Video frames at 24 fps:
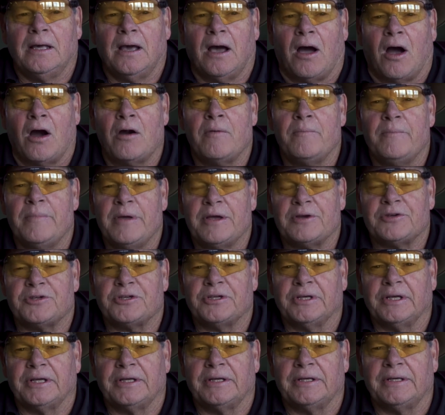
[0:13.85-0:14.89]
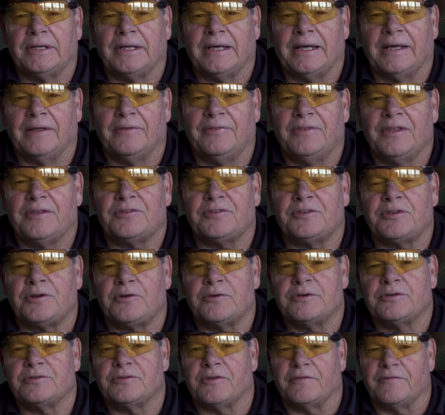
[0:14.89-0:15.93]
Our mission in this
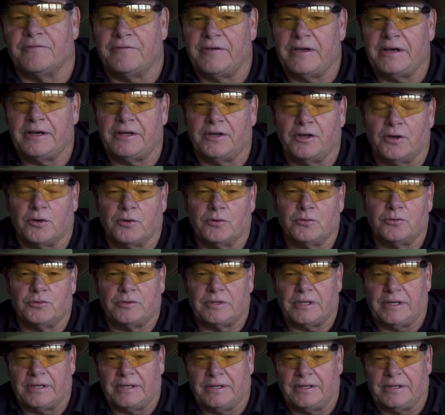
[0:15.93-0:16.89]
series of videos